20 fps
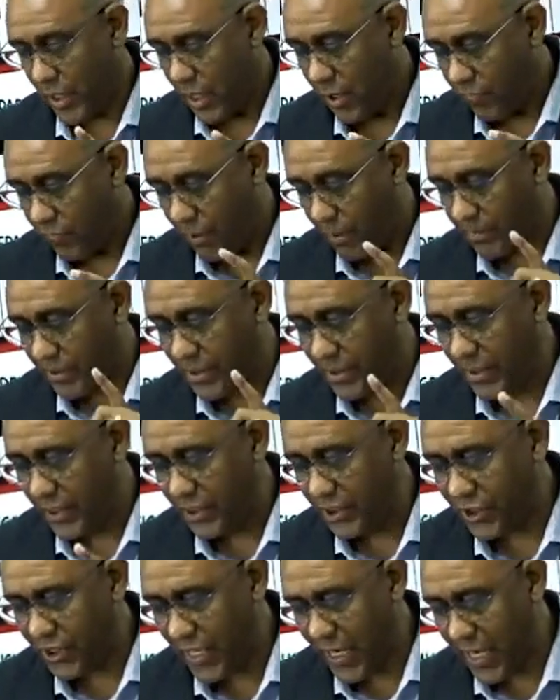From C
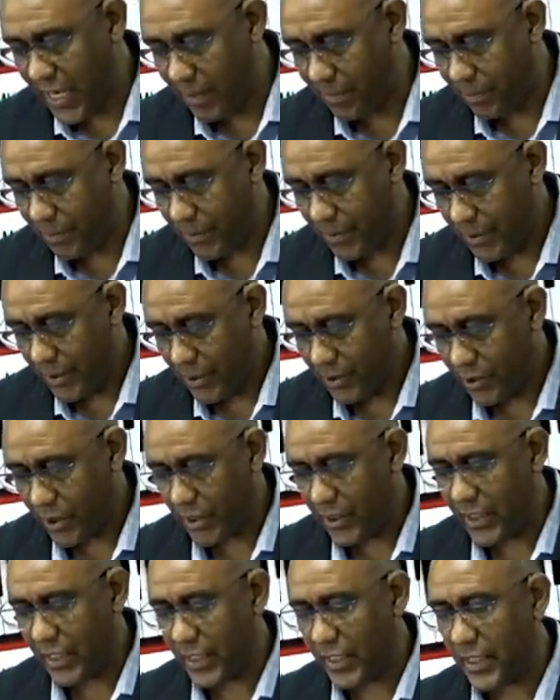sharp to
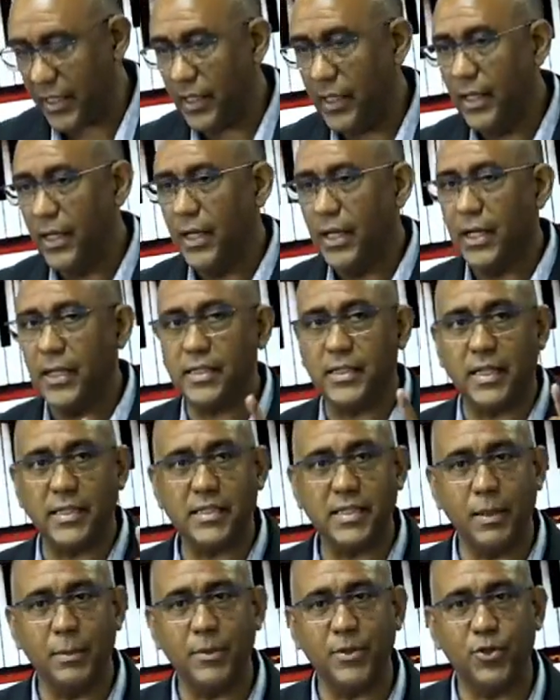D is a
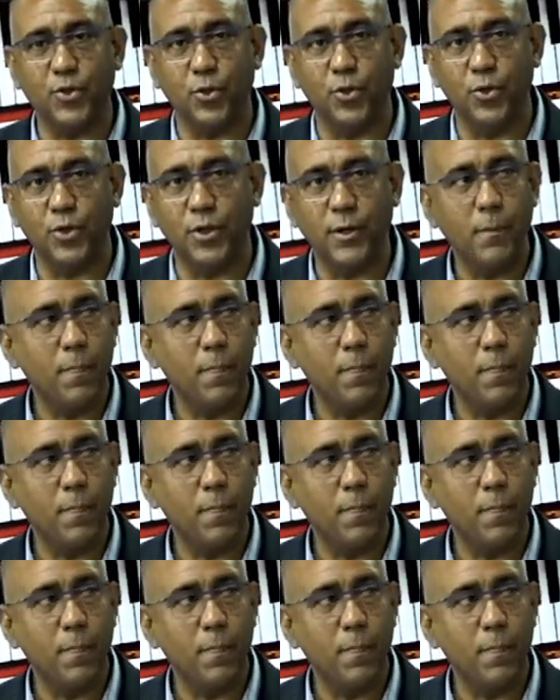semitone.